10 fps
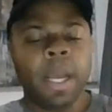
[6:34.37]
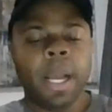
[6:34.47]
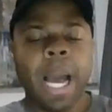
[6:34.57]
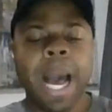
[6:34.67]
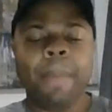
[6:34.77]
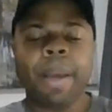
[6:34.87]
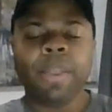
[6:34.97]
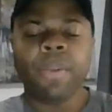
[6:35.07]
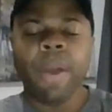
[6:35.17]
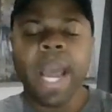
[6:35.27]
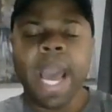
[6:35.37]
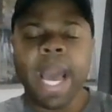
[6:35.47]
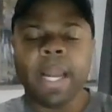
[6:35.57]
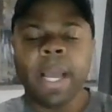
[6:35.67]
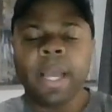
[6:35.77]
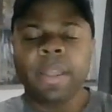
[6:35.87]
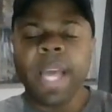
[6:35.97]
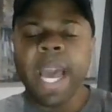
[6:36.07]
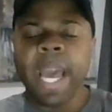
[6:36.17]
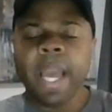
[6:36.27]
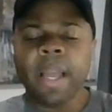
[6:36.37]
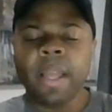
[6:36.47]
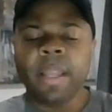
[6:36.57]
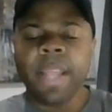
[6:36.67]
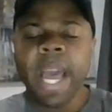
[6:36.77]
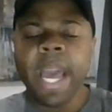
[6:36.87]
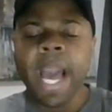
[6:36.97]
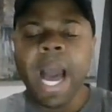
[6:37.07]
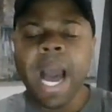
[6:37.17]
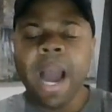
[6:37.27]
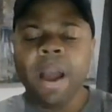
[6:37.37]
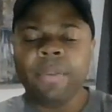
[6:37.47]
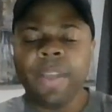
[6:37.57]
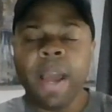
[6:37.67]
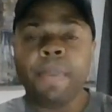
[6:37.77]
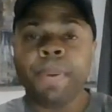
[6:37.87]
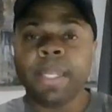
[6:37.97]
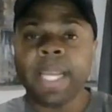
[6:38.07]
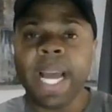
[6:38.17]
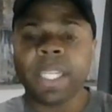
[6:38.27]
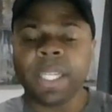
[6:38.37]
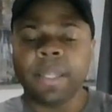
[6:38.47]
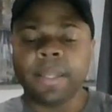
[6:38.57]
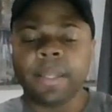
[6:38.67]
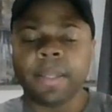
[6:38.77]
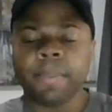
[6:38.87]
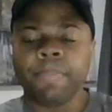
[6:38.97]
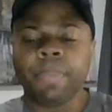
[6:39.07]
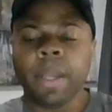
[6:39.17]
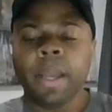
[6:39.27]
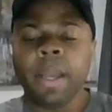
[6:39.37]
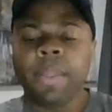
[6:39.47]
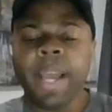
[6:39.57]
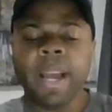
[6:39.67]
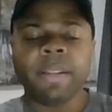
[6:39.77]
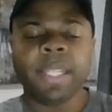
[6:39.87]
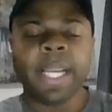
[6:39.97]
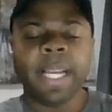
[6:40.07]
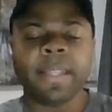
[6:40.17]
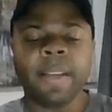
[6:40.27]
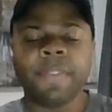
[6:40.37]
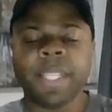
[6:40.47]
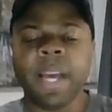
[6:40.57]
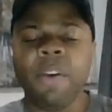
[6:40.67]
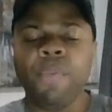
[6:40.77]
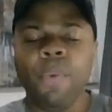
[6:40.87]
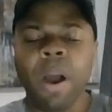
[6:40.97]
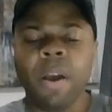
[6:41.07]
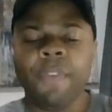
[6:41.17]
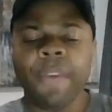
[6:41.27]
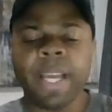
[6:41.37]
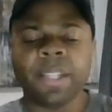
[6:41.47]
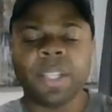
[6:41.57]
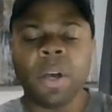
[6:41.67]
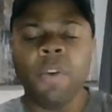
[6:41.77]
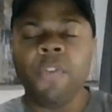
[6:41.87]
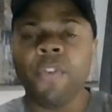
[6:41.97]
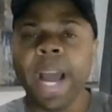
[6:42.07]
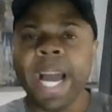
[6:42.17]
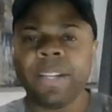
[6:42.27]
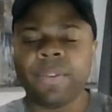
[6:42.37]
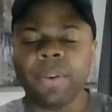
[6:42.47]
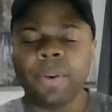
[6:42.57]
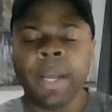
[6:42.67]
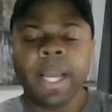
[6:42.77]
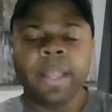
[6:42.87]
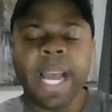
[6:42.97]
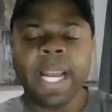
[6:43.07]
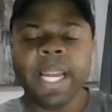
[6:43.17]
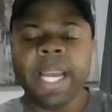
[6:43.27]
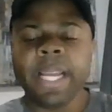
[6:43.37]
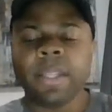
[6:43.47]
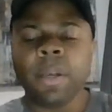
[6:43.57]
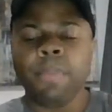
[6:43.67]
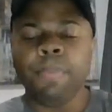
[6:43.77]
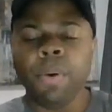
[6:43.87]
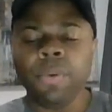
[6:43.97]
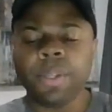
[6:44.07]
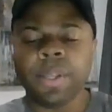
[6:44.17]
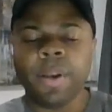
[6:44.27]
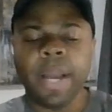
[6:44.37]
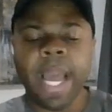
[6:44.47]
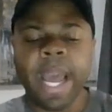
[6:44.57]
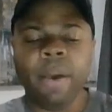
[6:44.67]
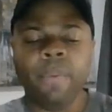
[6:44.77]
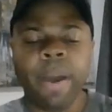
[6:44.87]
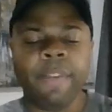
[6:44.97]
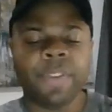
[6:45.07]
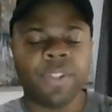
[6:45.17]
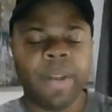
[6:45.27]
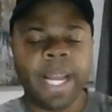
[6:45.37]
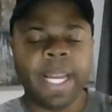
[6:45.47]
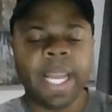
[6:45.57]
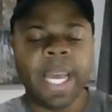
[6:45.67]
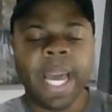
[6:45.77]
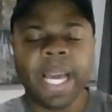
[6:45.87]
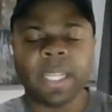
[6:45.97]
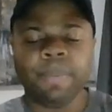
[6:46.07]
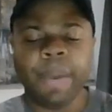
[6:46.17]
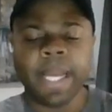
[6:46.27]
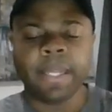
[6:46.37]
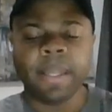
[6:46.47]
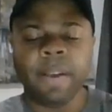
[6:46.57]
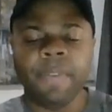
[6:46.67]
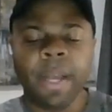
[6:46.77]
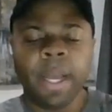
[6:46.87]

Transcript: Common thread, they, they are their possessions. Their sense of self worth is so fragile, they need to booster it with trendy, expensive